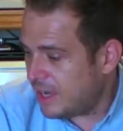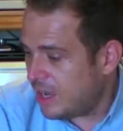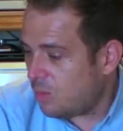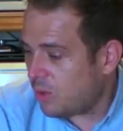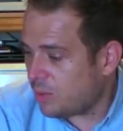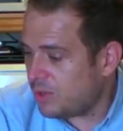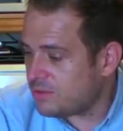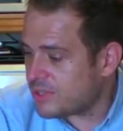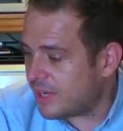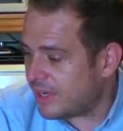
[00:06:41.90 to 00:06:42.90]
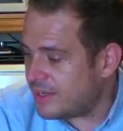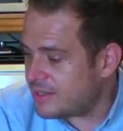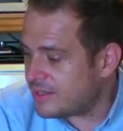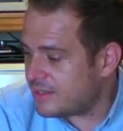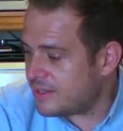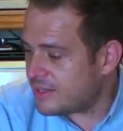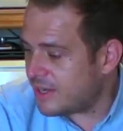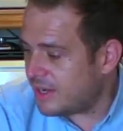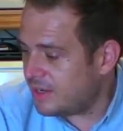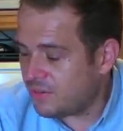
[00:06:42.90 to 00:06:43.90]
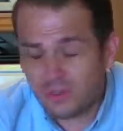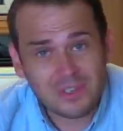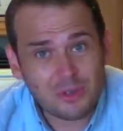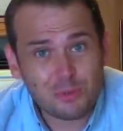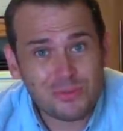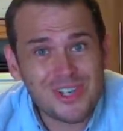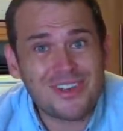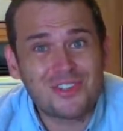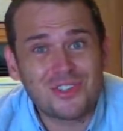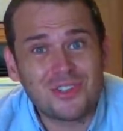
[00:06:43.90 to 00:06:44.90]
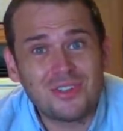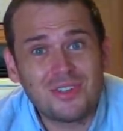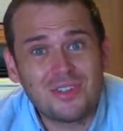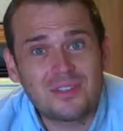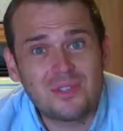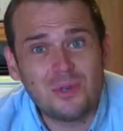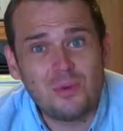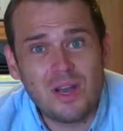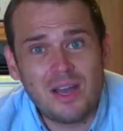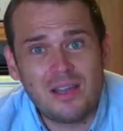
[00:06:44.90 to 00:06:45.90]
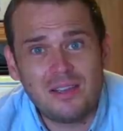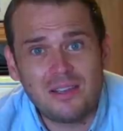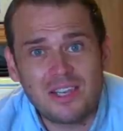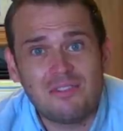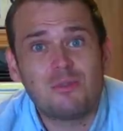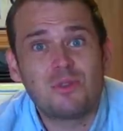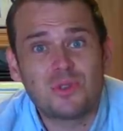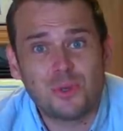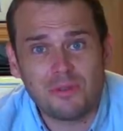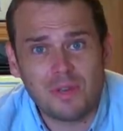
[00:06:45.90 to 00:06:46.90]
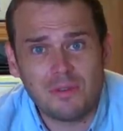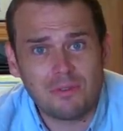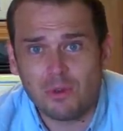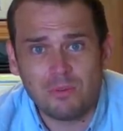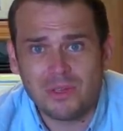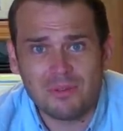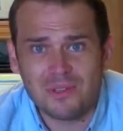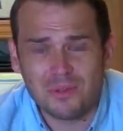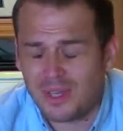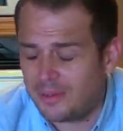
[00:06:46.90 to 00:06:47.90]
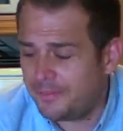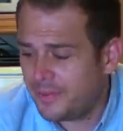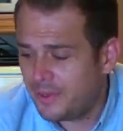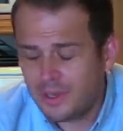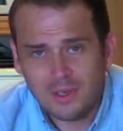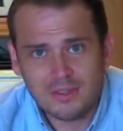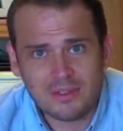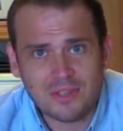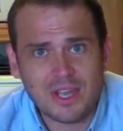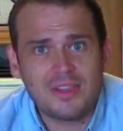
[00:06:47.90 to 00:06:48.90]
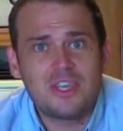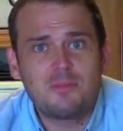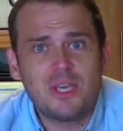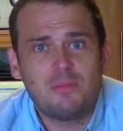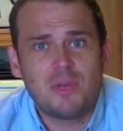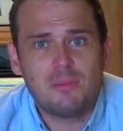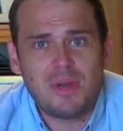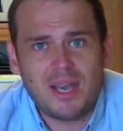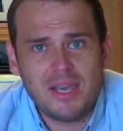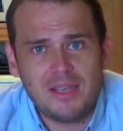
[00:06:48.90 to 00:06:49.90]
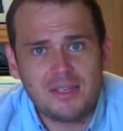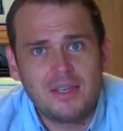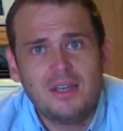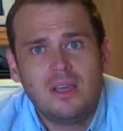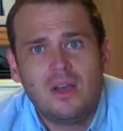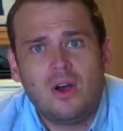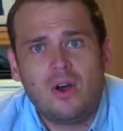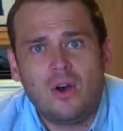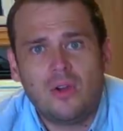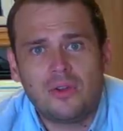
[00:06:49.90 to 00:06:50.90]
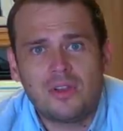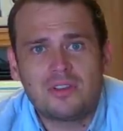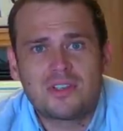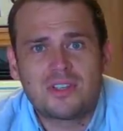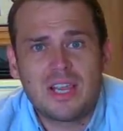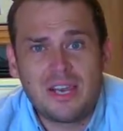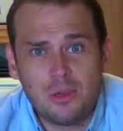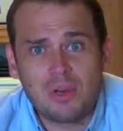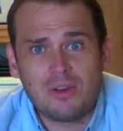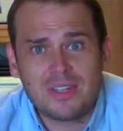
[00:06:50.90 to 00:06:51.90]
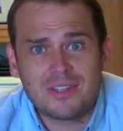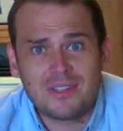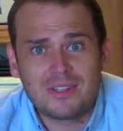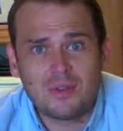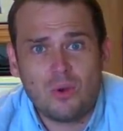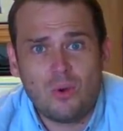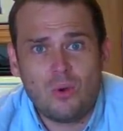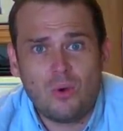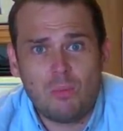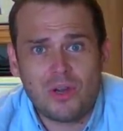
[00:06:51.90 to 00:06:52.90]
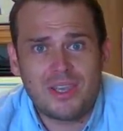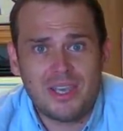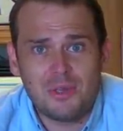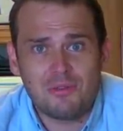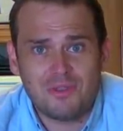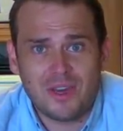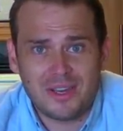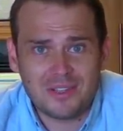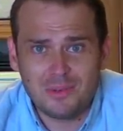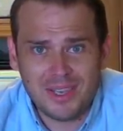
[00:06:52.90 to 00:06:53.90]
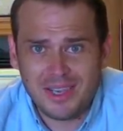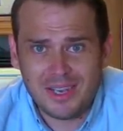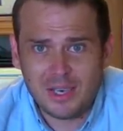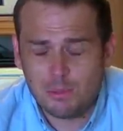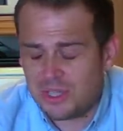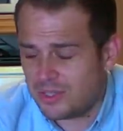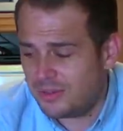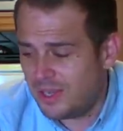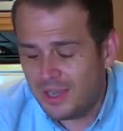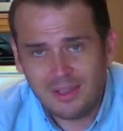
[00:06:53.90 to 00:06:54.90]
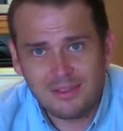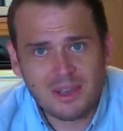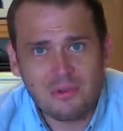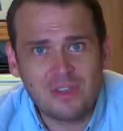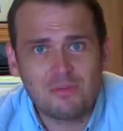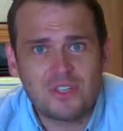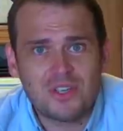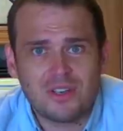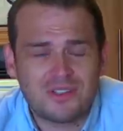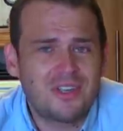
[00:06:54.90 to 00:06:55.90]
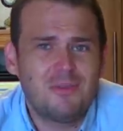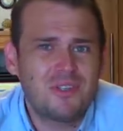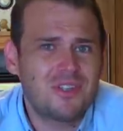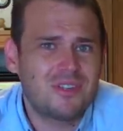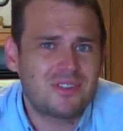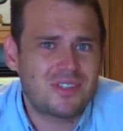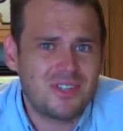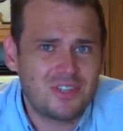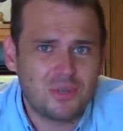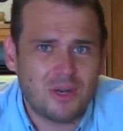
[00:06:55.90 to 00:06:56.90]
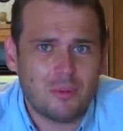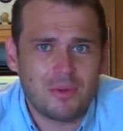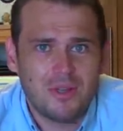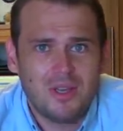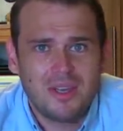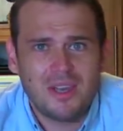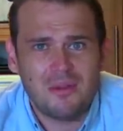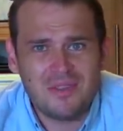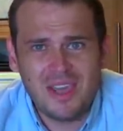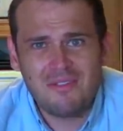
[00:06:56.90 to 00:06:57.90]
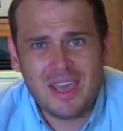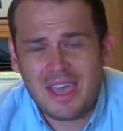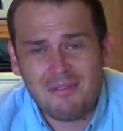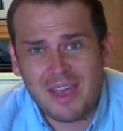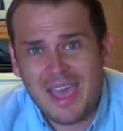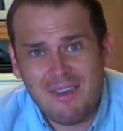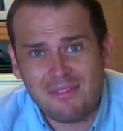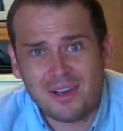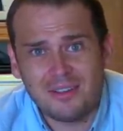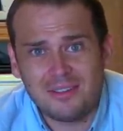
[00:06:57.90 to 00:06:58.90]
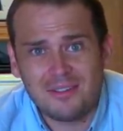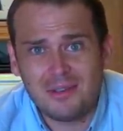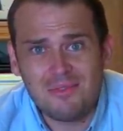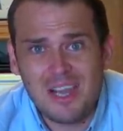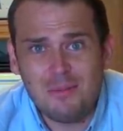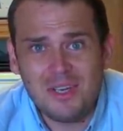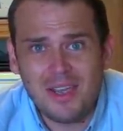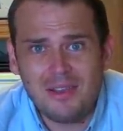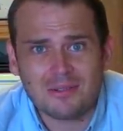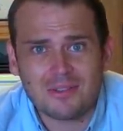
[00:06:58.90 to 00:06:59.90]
What I will say is, you're saying you've got no objection to giving them a tour of your living room. Don't do that. Don't do that. These people get paid on selling you a licence or by getting you a fine. That's where they get their commission. Don't give them a chance. Don't give them a chance to stitch you up. You know, never, ever, ever, don't let them in your house.